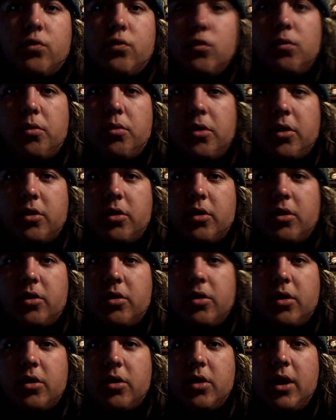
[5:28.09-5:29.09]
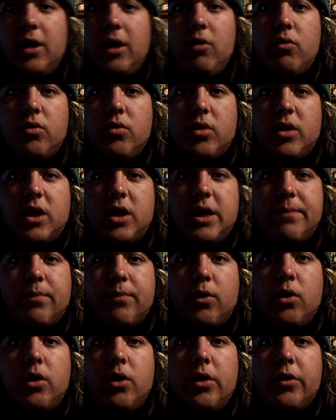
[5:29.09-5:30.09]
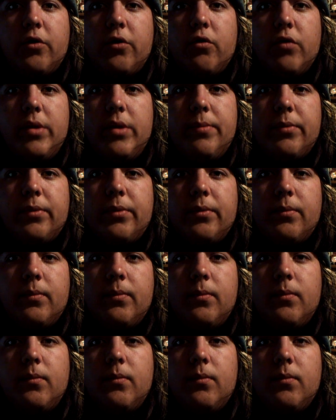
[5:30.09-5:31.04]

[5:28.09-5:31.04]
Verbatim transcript: 666 out. Keep on creeping.